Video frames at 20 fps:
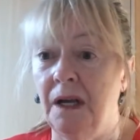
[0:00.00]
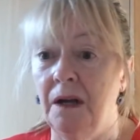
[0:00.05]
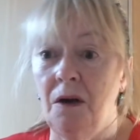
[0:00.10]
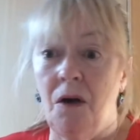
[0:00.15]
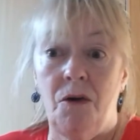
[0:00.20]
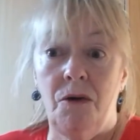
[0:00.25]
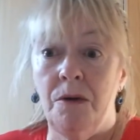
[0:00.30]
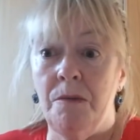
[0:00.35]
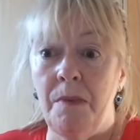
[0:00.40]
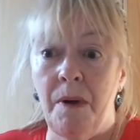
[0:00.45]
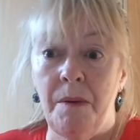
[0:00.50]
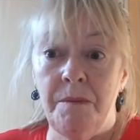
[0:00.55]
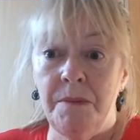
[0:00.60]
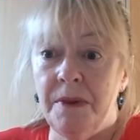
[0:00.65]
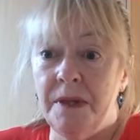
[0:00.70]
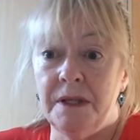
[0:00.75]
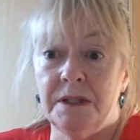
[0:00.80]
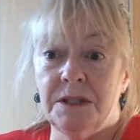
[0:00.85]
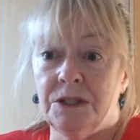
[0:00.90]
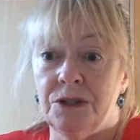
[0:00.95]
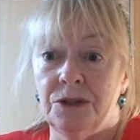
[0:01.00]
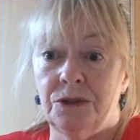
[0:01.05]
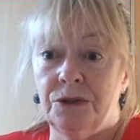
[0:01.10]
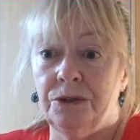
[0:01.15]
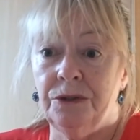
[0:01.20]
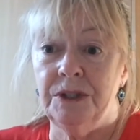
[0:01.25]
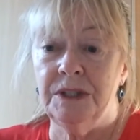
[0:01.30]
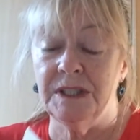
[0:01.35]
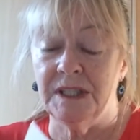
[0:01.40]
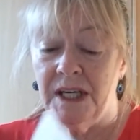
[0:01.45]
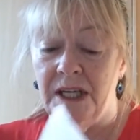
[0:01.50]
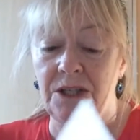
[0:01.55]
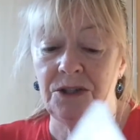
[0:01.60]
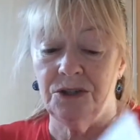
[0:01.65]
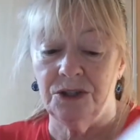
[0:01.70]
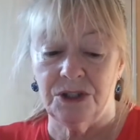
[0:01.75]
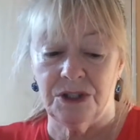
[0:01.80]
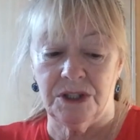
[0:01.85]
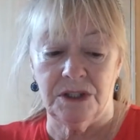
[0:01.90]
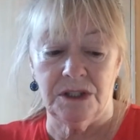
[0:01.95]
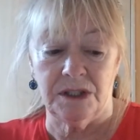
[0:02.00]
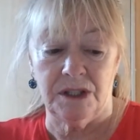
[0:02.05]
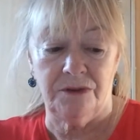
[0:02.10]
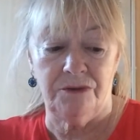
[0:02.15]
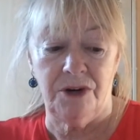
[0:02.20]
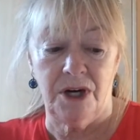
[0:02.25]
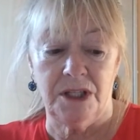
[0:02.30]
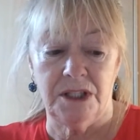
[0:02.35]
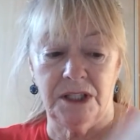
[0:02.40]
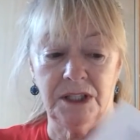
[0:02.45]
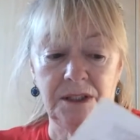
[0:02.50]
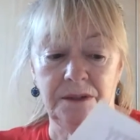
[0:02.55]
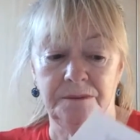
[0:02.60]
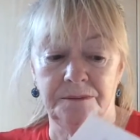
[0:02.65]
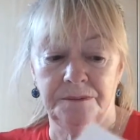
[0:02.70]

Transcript: can't remember this story. It's ages since I've read it.